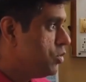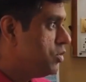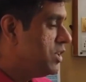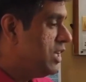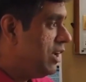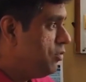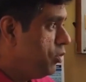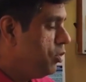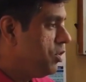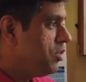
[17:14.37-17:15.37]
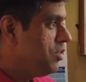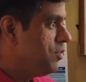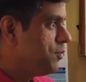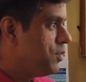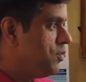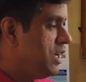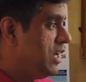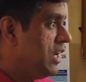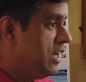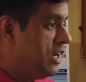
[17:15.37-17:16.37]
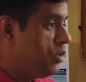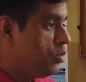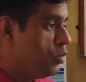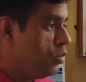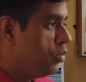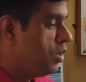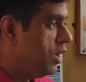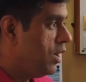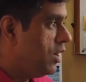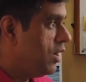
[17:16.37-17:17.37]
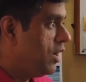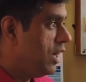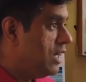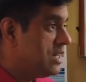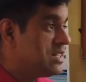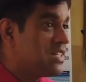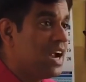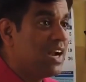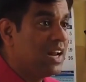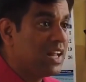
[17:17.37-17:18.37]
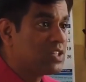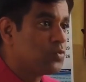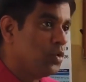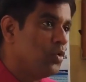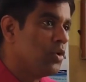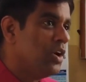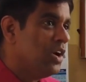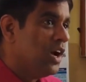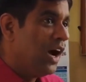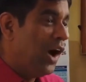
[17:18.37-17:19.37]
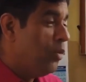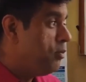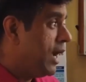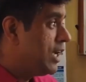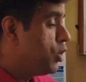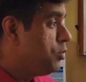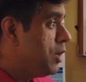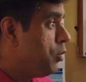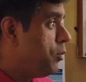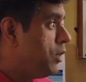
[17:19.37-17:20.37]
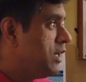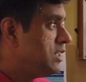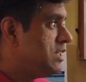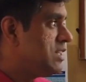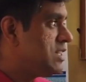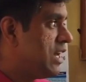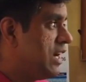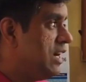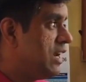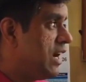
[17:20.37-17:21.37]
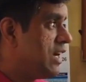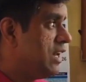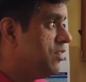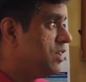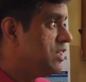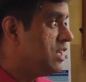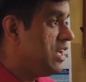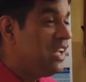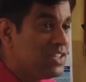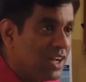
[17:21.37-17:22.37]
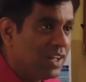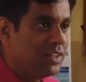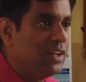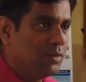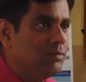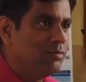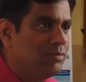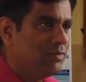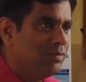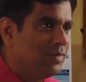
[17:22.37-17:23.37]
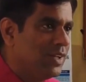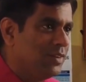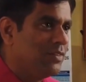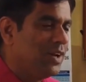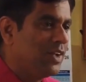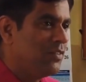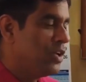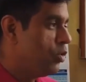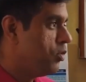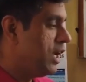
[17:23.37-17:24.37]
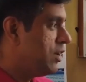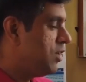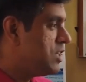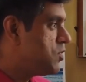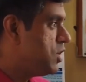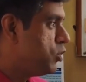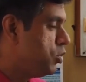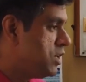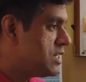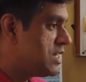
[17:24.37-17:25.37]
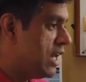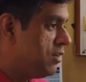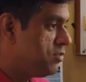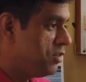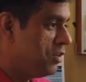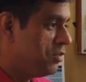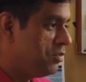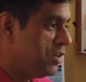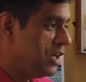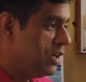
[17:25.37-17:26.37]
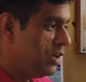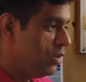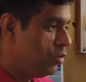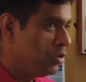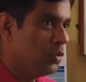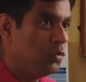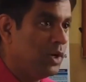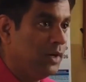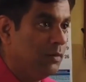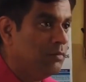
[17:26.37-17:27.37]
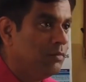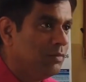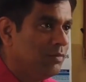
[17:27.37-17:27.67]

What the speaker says: So therefore, we really need to understand and explore how microbial populations are interacting with each other. You know, like, we know, like, once we know the self, we know the world,